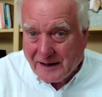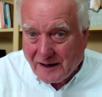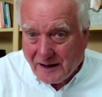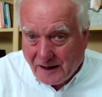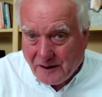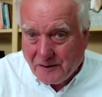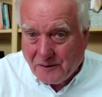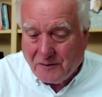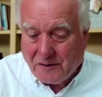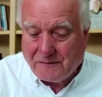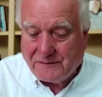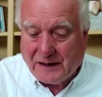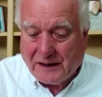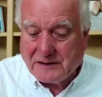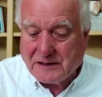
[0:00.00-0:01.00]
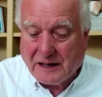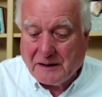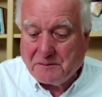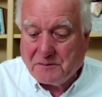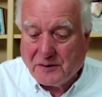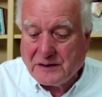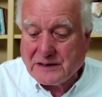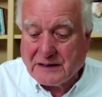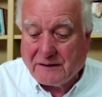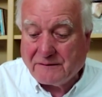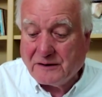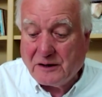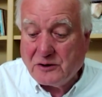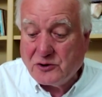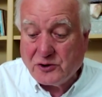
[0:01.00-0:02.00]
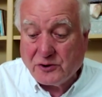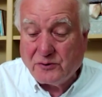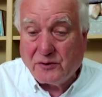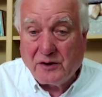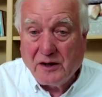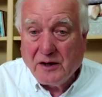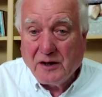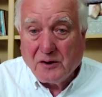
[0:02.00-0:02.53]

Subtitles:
low of 98.7 in June,